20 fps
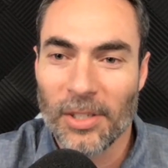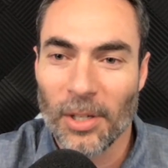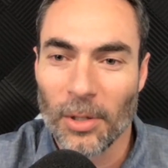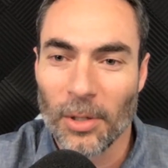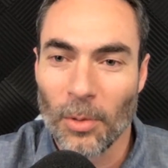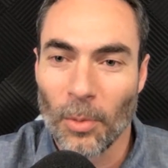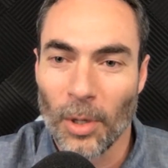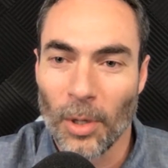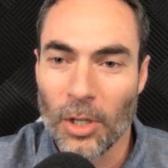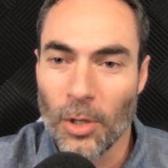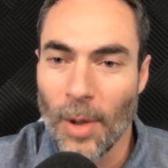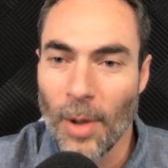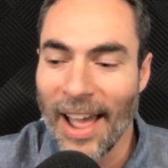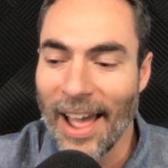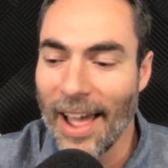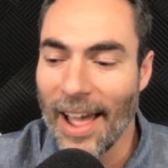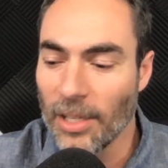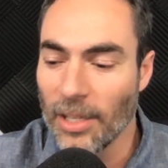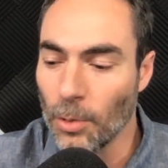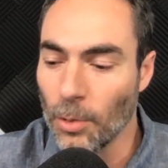So
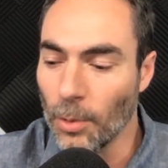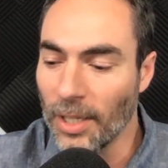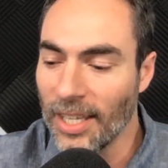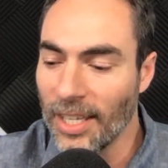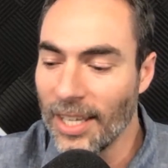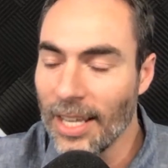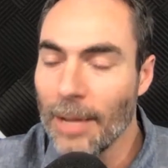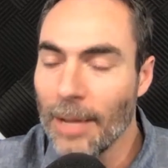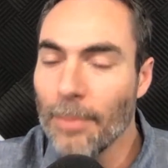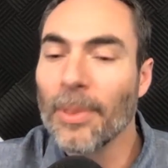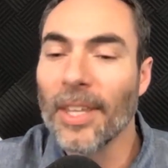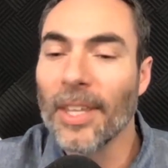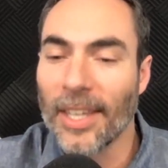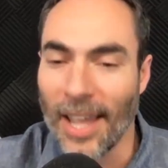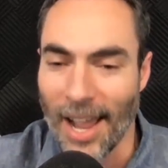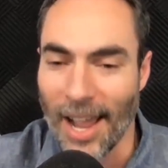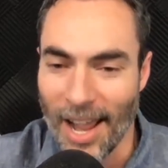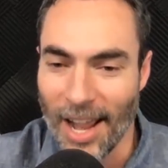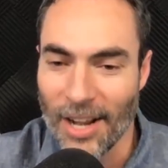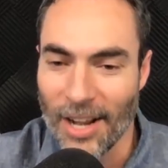you keep the
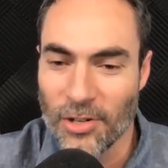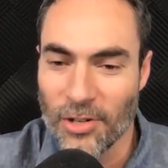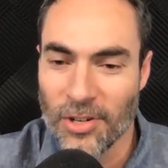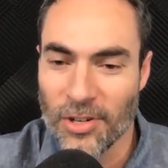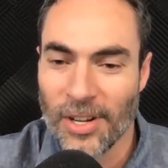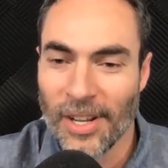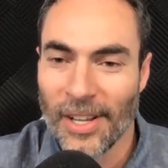cash,